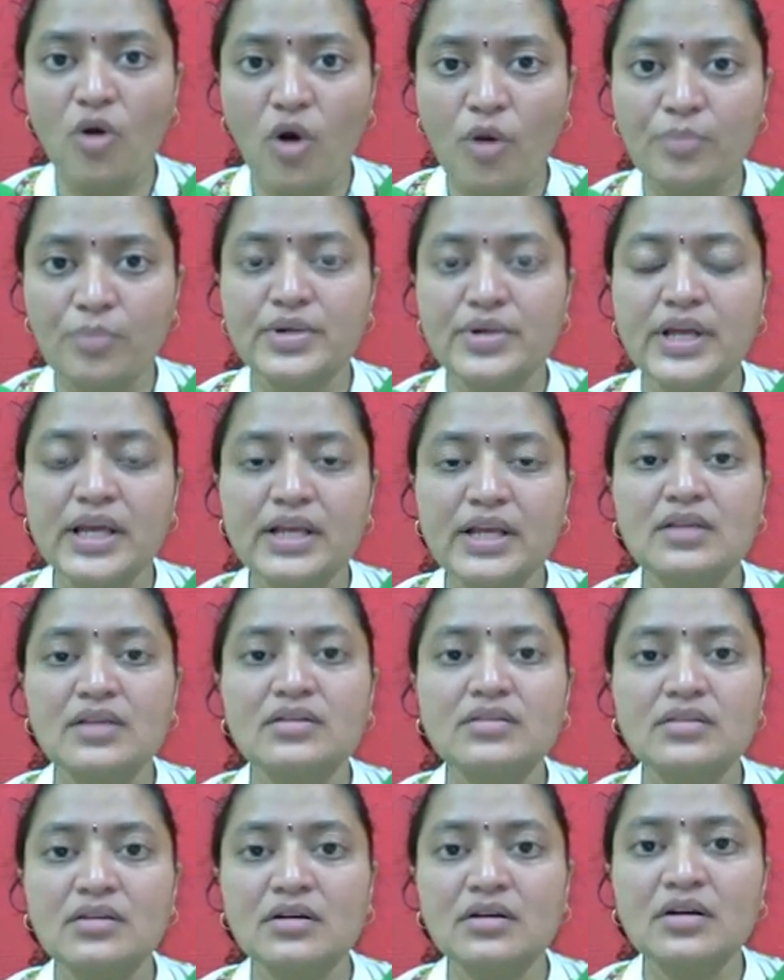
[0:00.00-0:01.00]

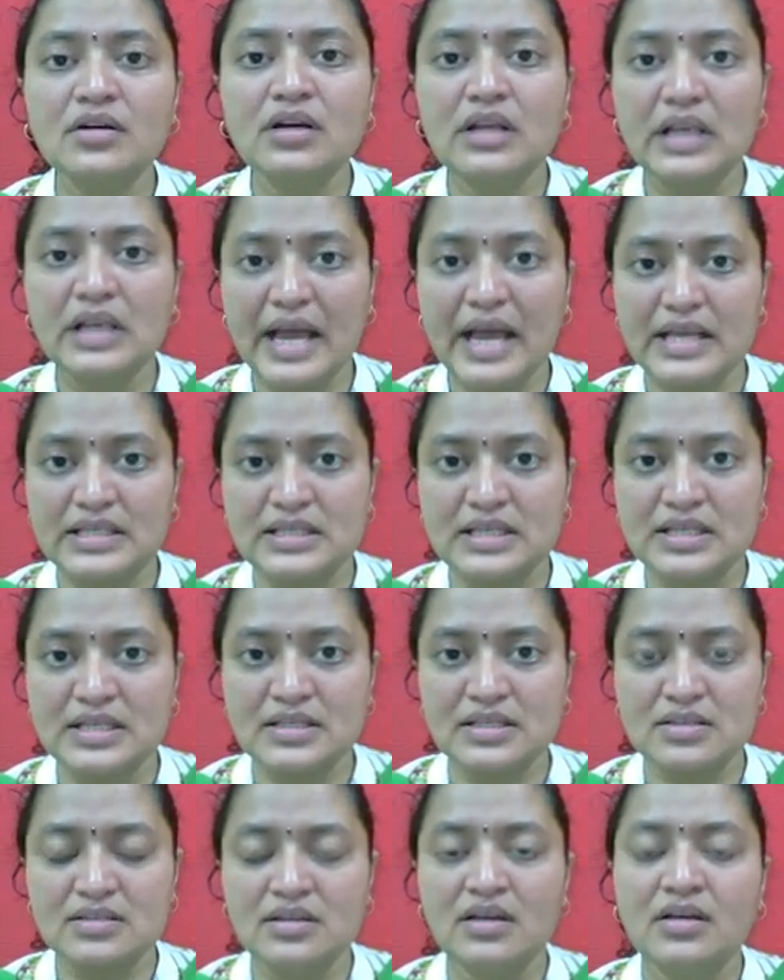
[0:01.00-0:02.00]
Obtaining the
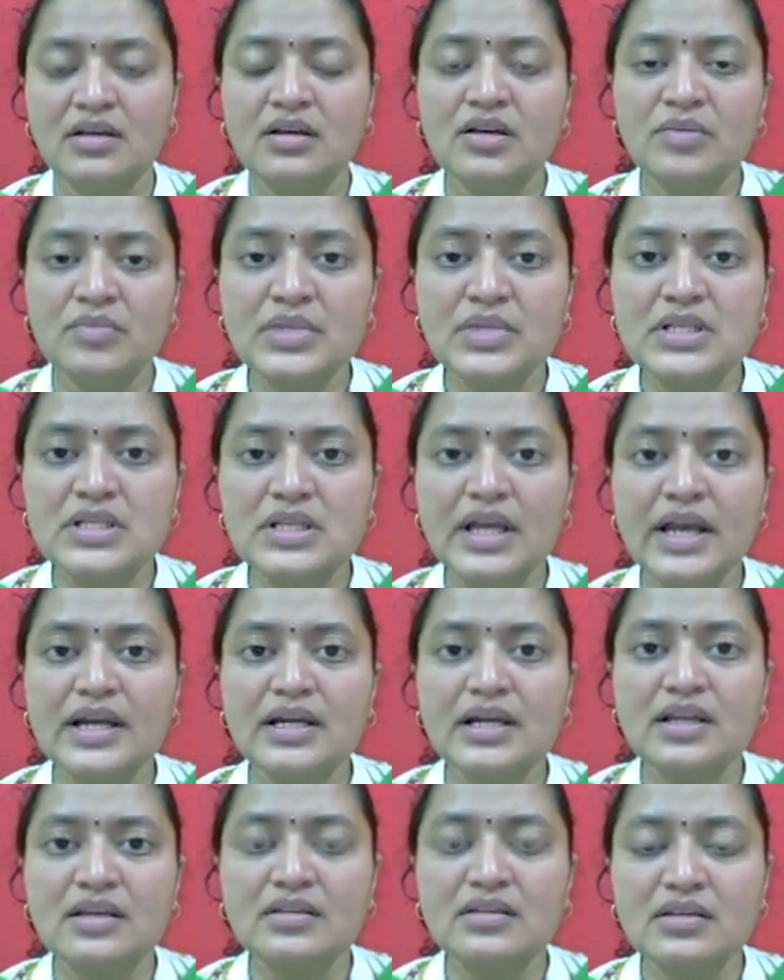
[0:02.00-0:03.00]
license, means
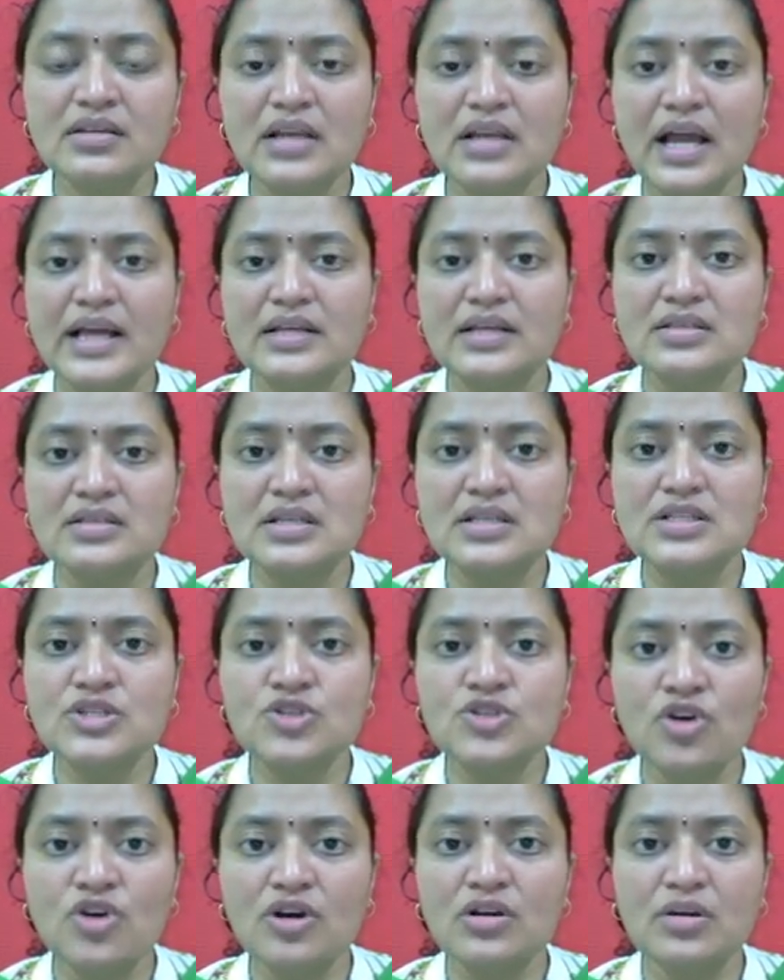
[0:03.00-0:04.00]
getting the
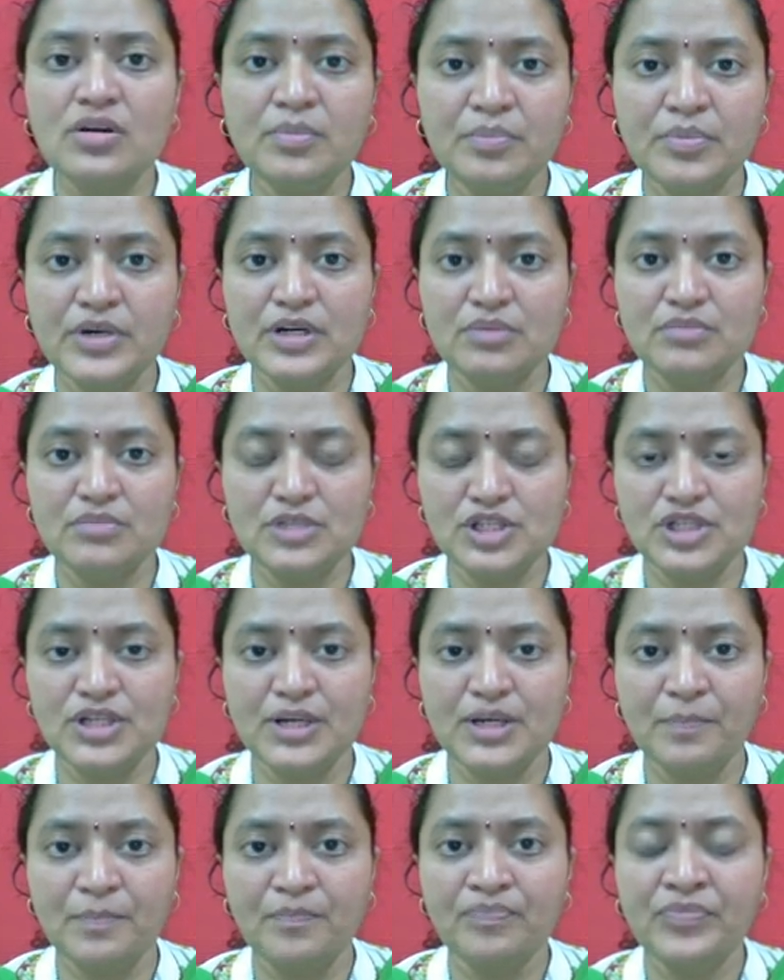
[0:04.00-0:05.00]
license or
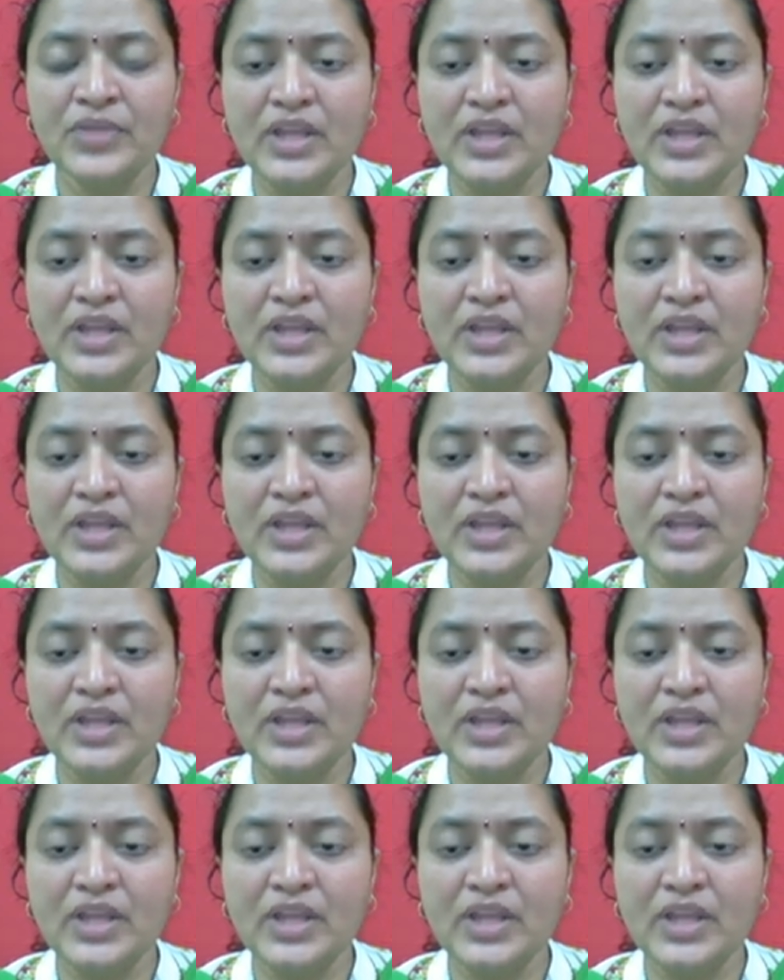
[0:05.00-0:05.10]
permission.